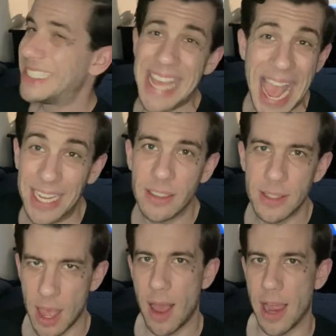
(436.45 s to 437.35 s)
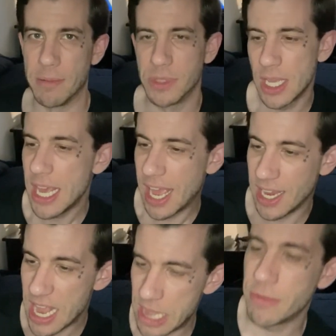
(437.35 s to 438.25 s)
10 times,
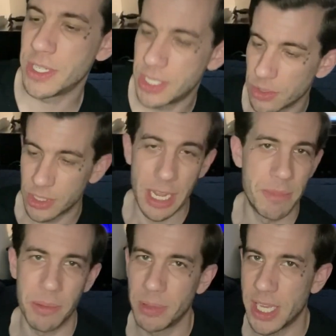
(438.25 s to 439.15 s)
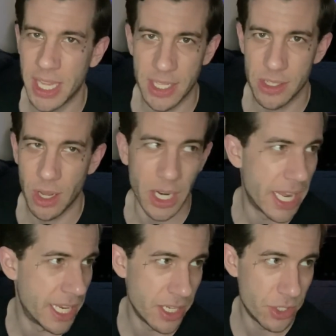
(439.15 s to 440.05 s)
and every single time they play that song,
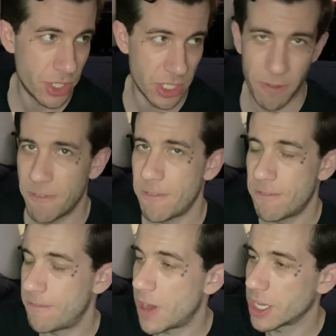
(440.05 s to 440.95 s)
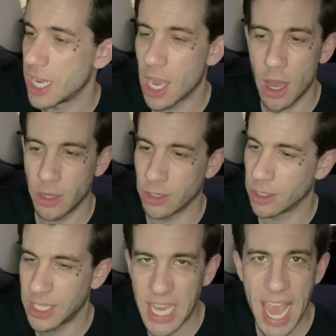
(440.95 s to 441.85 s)
it is just fucking
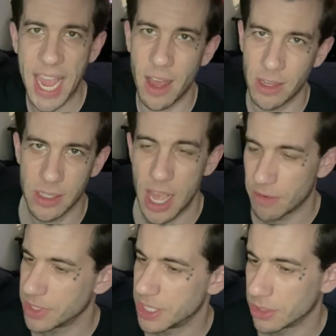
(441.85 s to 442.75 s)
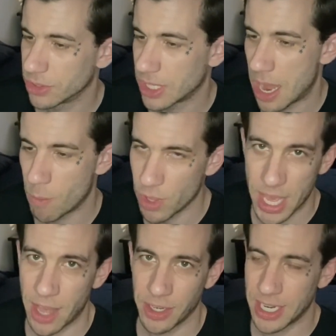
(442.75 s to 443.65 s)
utter chaos every single time,
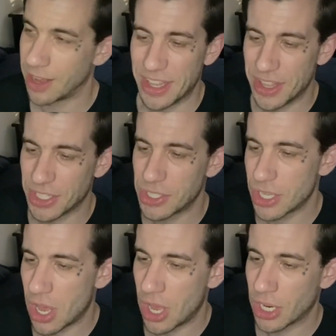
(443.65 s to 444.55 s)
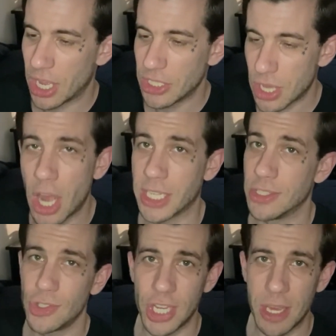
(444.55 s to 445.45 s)
without a doubt. The song Talk
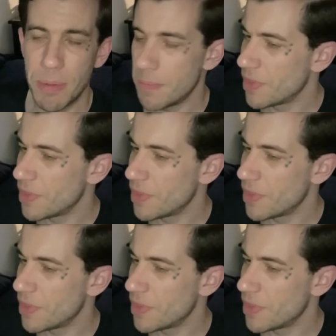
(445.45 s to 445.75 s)
is Cheap,